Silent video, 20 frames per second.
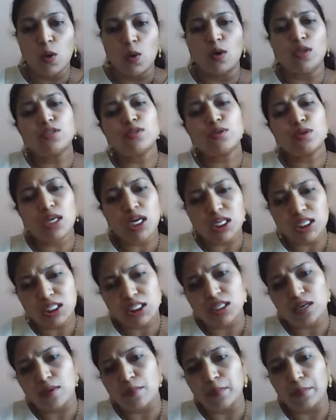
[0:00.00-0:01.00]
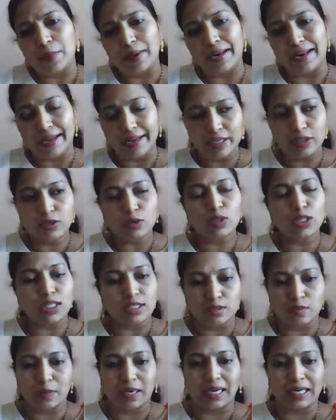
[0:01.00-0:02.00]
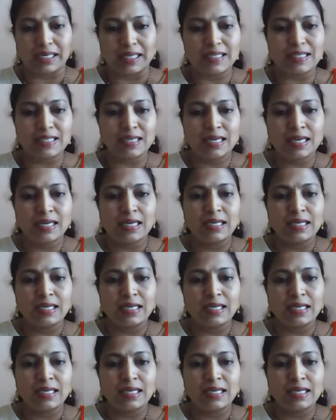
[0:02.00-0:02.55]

also casts some light on his practice